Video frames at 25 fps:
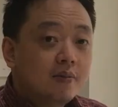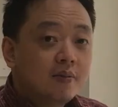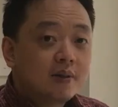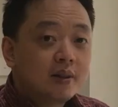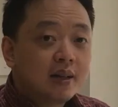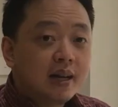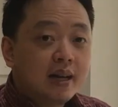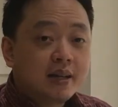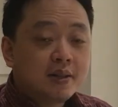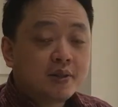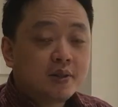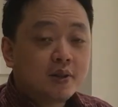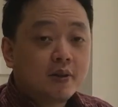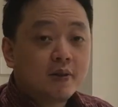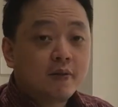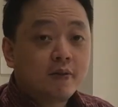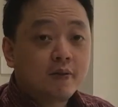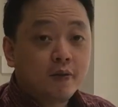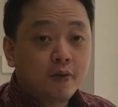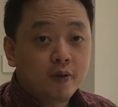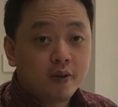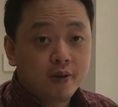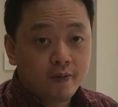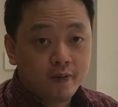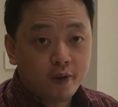Okay, so
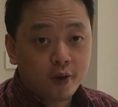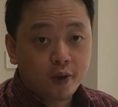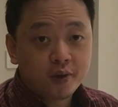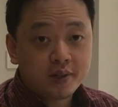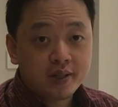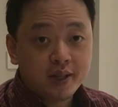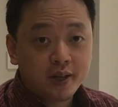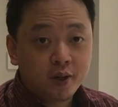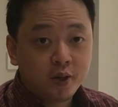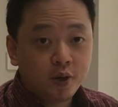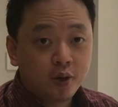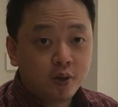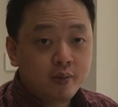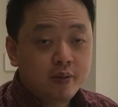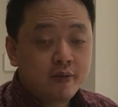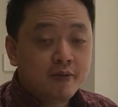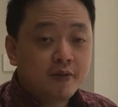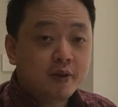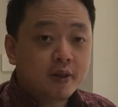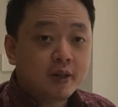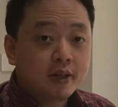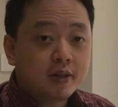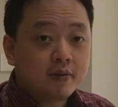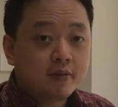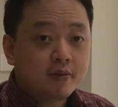for the folks at home, if
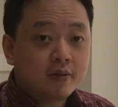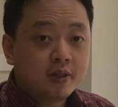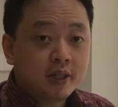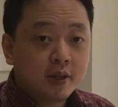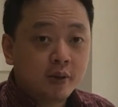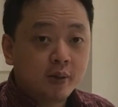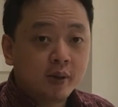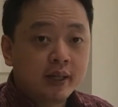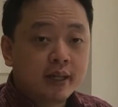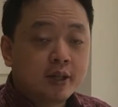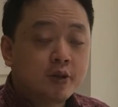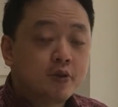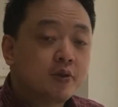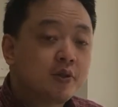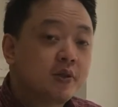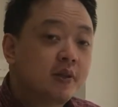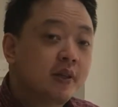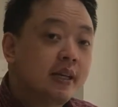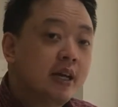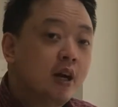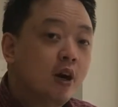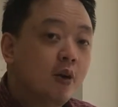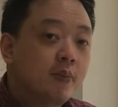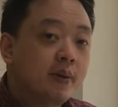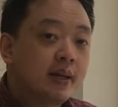you're generally interested
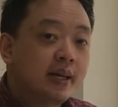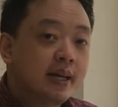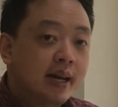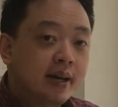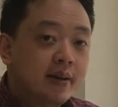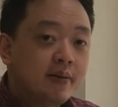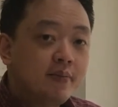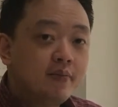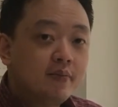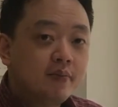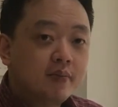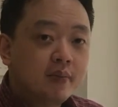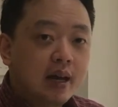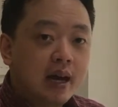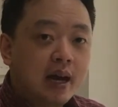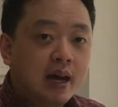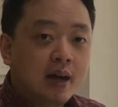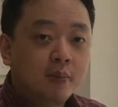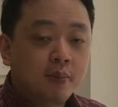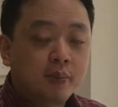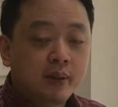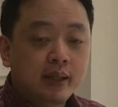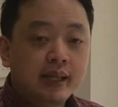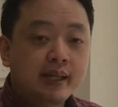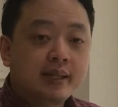in helping Adam,
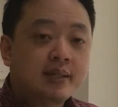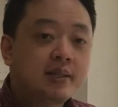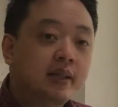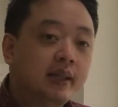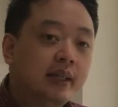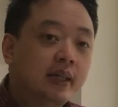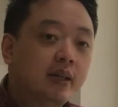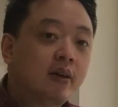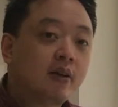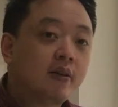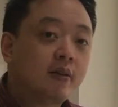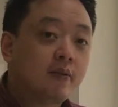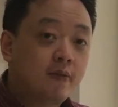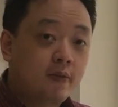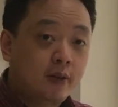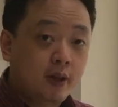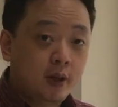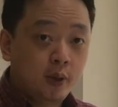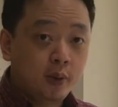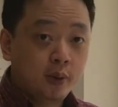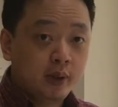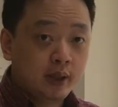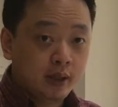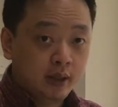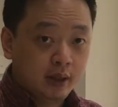please click on the
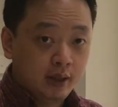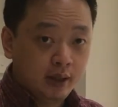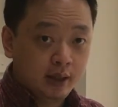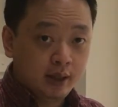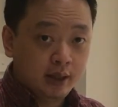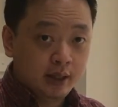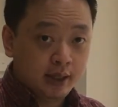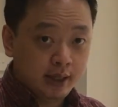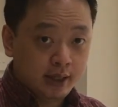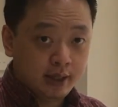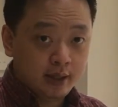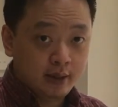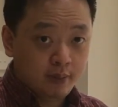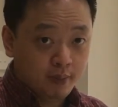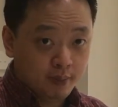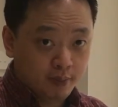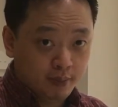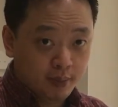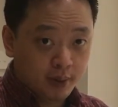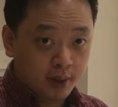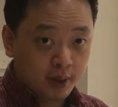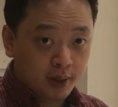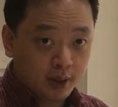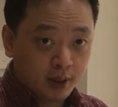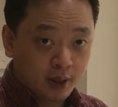following link
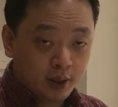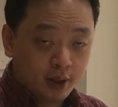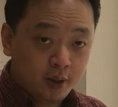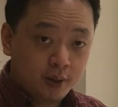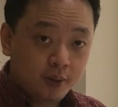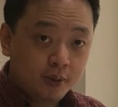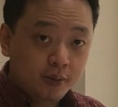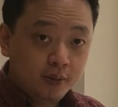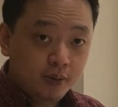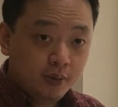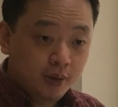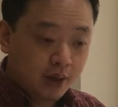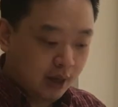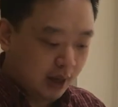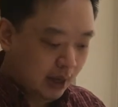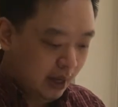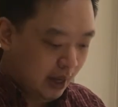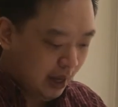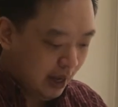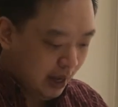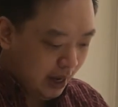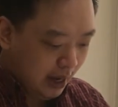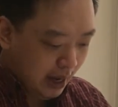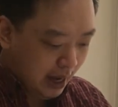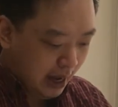below
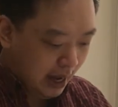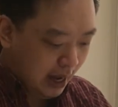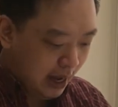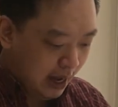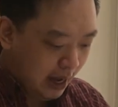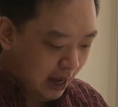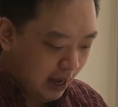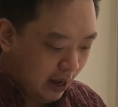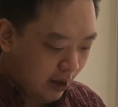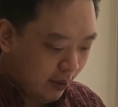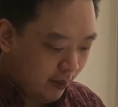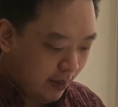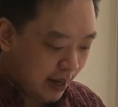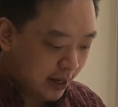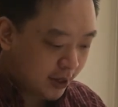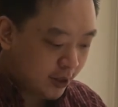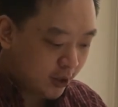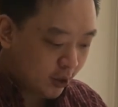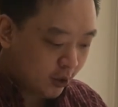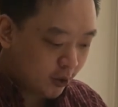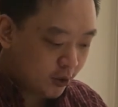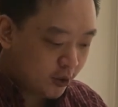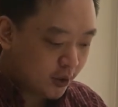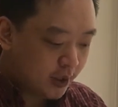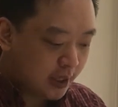and
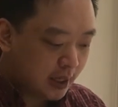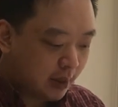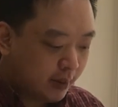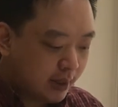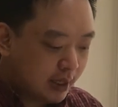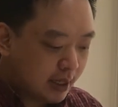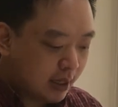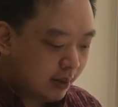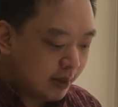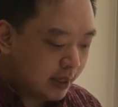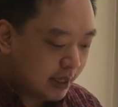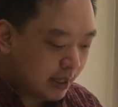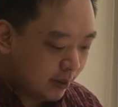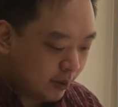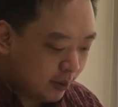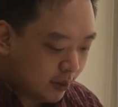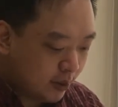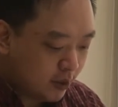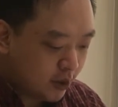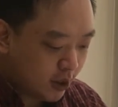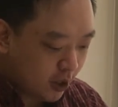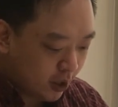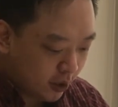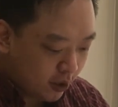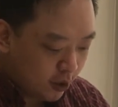go to
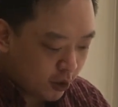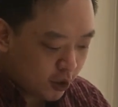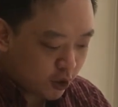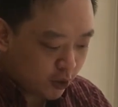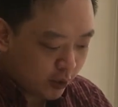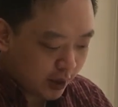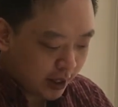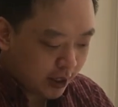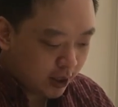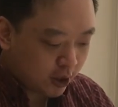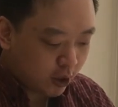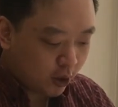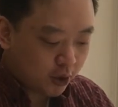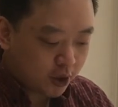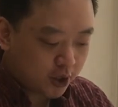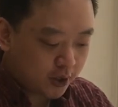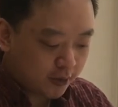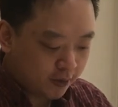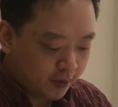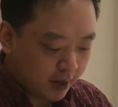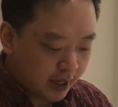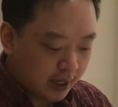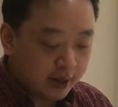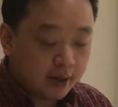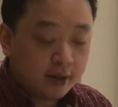
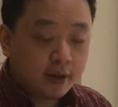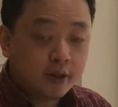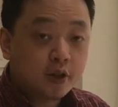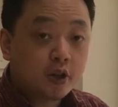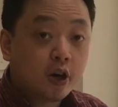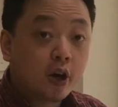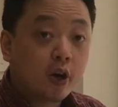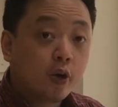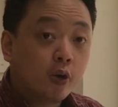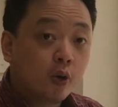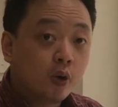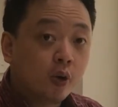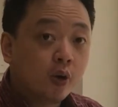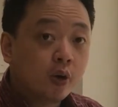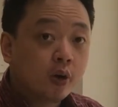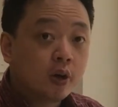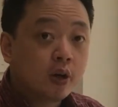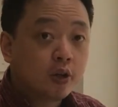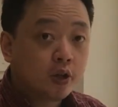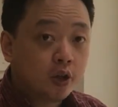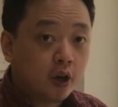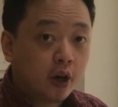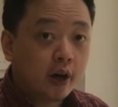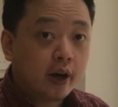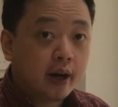
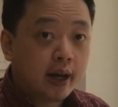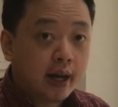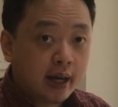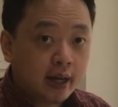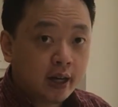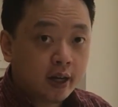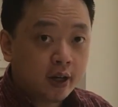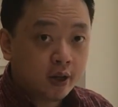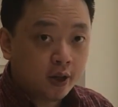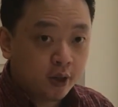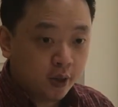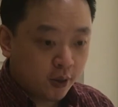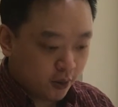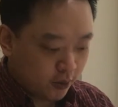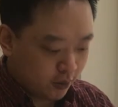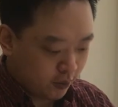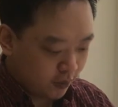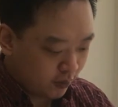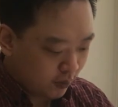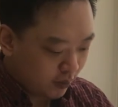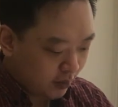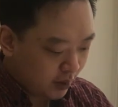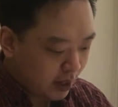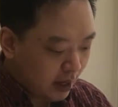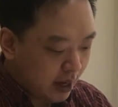www.australianculturefund.org.au.
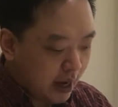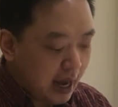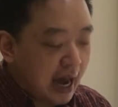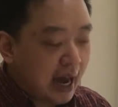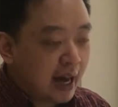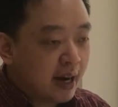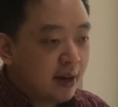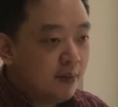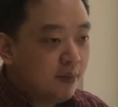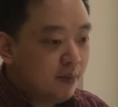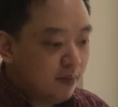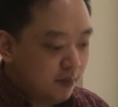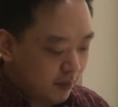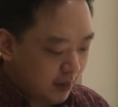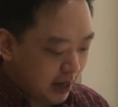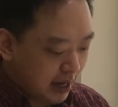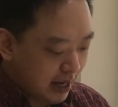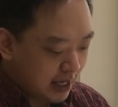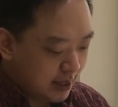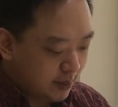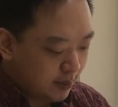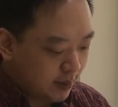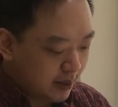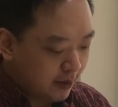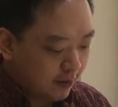Adam,
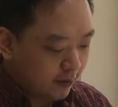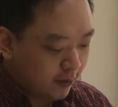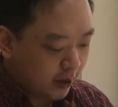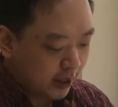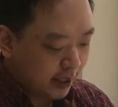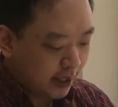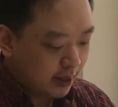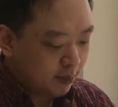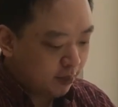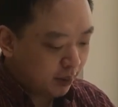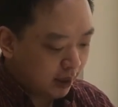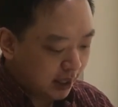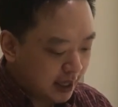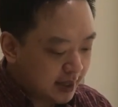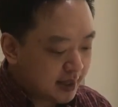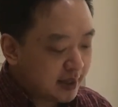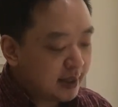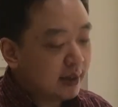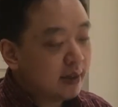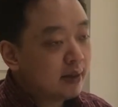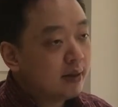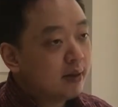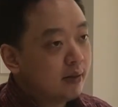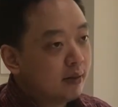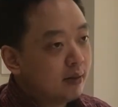it's been a very
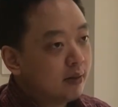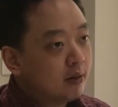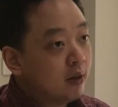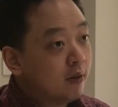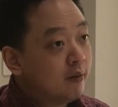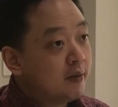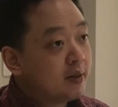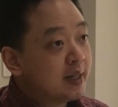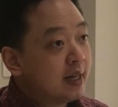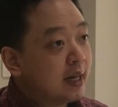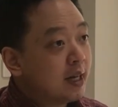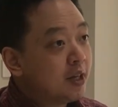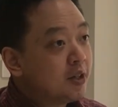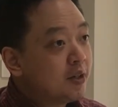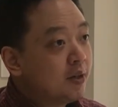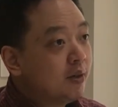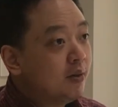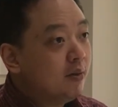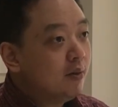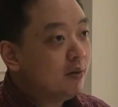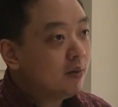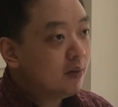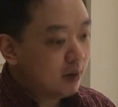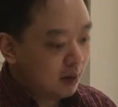pleasant conversation.